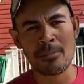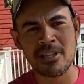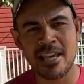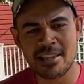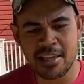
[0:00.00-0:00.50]

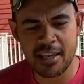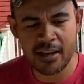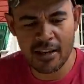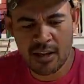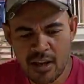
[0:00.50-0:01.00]

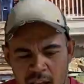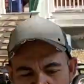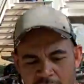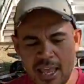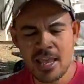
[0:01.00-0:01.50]
planting,
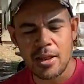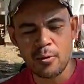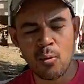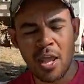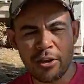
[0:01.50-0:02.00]

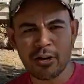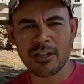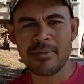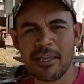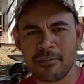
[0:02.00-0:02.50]
and when you're
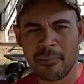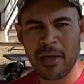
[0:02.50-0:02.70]
going to think